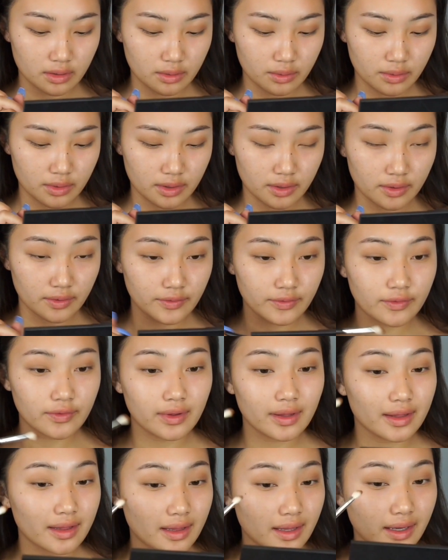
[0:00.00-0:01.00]
corner
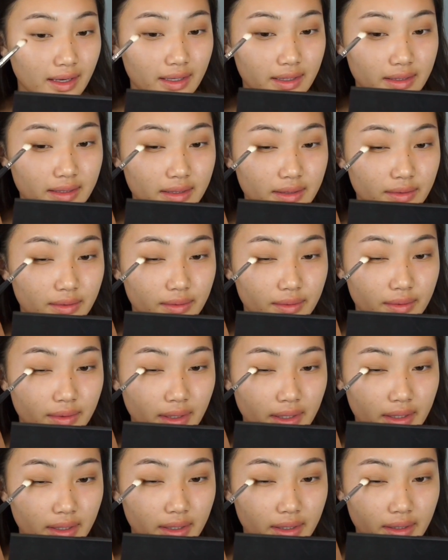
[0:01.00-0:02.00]
of the eyes
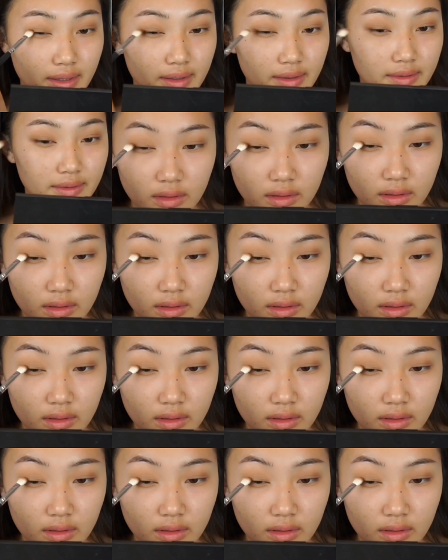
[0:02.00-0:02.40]
right here.